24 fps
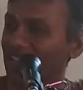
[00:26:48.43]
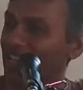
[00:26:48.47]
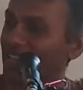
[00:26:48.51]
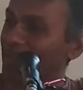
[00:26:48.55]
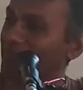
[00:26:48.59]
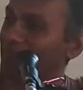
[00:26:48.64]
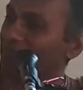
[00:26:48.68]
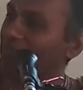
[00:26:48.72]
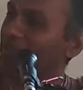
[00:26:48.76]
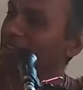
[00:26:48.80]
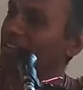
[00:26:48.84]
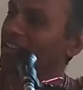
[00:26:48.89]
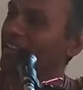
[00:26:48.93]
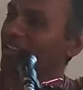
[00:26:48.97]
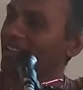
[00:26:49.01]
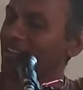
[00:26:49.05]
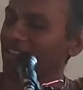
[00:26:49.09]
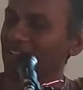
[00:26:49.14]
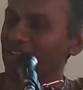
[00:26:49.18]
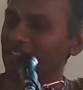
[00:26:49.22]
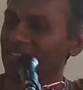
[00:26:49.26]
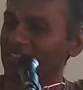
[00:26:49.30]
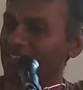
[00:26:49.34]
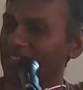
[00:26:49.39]

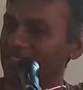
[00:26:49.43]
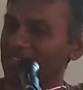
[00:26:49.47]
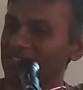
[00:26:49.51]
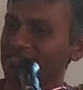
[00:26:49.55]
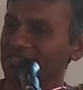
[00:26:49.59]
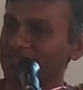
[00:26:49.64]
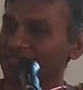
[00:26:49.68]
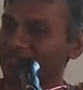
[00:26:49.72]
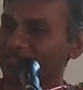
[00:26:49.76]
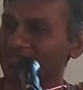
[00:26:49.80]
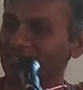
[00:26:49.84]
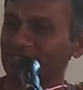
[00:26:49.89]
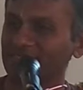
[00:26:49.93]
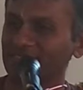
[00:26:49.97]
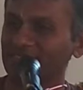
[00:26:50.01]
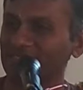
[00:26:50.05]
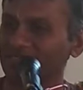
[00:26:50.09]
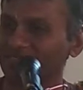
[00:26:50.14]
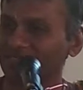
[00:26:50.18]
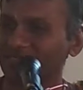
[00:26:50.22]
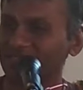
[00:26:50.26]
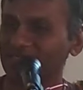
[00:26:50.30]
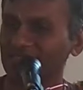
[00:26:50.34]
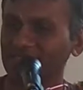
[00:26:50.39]
Immediately these
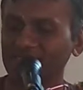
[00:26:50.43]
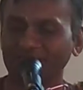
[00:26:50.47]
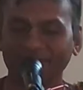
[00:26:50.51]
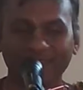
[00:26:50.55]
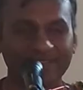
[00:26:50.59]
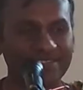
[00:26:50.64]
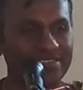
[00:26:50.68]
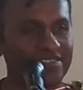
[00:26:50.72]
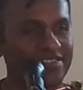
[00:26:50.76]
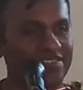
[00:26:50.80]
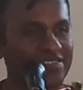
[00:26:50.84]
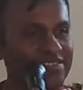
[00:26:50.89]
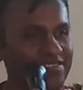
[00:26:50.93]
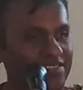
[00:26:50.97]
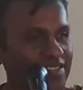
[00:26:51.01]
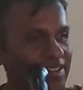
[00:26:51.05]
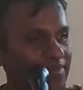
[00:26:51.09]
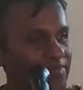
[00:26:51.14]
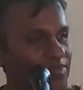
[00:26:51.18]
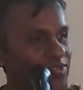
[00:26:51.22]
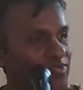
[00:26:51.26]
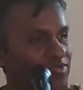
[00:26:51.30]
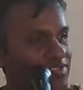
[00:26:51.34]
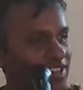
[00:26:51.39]

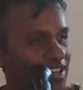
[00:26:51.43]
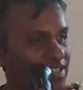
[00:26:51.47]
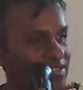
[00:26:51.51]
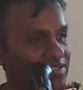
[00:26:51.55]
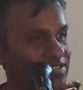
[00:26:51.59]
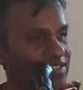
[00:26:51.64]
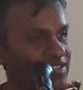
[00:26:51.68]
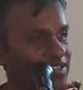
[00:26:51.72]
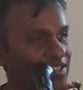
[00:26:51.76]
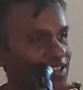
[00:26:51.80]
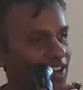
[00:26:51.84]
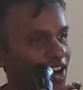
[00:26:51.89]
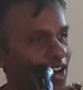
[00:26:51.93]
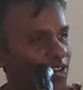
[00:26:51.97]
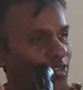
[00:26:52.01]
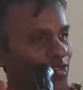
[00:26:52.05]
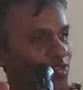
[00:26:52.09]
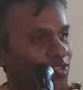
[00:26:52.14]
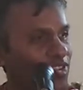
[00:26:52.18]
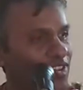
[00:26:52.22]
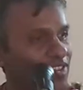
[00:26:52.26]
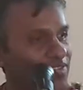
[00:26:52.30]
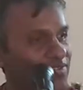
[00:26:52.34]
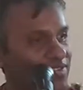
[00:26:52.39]
Yamadutas caught
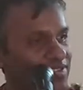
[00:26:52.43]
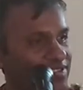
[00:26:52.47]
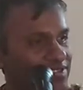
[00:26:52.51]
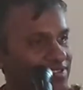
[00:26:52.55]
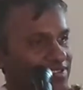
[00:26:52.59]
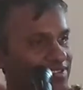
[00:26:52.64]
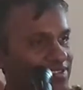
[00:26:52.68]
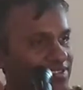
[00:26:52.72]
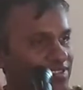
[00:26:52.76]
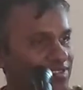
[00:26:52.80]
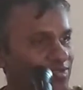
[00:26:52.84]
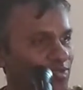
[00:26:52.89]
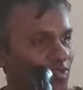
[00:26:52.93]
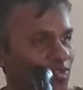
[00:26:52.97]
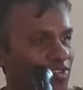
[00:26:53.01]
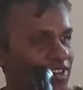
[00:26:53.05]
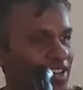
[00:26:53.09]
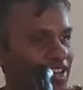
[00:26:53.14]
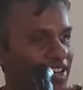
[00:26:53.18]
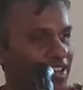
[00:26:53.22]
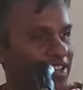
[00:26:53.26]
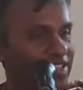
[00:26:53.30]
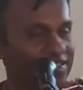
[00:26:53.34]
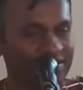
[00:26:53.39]
hold of this
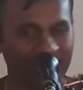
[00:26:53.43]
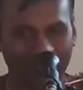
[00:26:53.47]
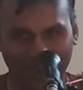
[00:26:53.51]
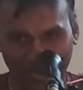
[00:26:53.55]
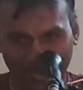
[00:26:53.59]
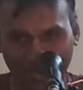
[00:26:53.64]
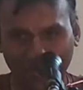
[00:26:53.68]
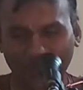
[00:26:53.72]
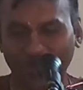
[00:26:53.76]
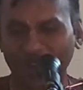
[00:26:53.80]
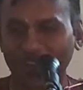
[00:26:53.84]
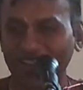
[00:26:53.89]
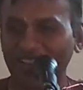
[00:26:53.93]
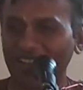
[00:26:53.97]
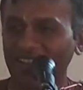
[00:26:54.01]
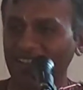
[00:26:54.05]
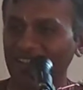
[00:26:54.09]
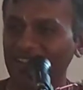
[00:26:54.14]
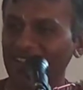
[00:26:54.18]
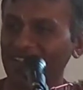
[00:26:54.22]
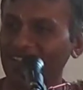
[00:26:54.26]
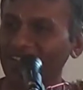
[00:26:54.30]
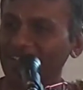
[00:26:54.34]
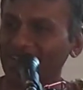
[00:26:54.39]
old lady and said, you are
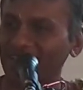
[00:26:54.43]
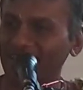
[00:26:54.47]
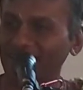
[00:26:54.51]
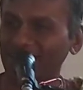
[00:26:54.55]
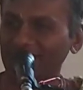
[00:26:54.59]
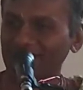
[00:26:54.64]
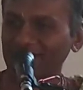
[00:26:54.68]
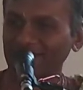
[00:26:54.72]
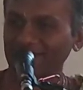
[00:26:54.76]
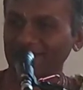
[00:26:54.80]
the killer.